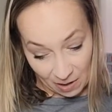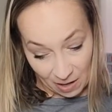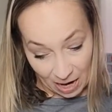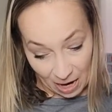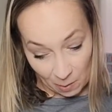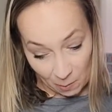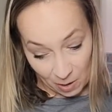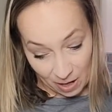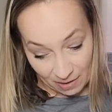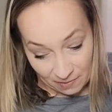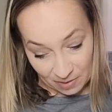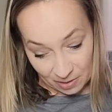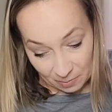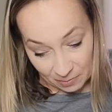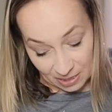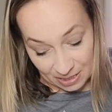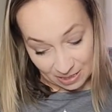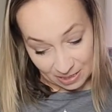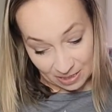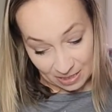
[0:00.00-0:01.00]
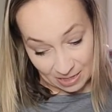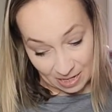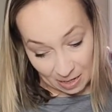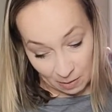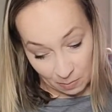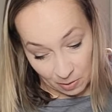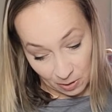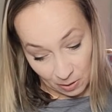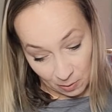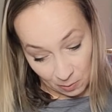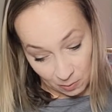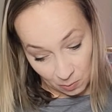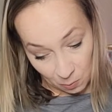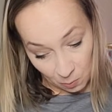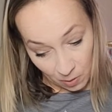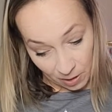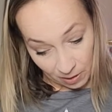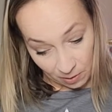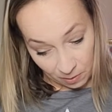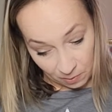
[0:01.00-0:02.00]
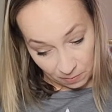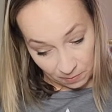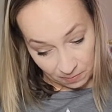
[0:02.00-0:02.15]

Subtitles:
I will have them listed down below as well.